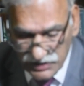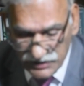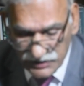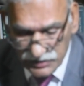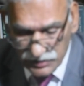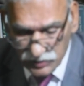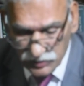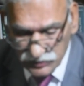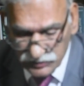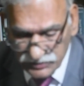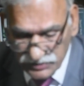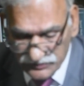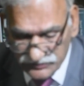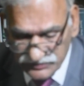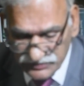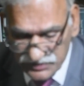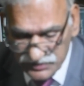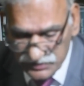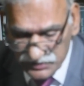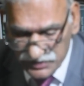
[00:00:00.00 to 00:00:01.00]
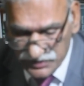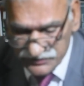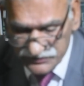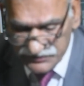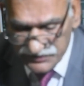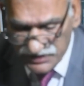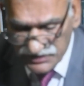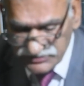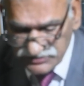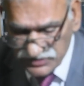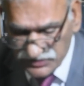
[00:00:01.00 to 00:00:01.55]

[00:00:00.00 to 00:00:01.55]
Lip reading: account of the contents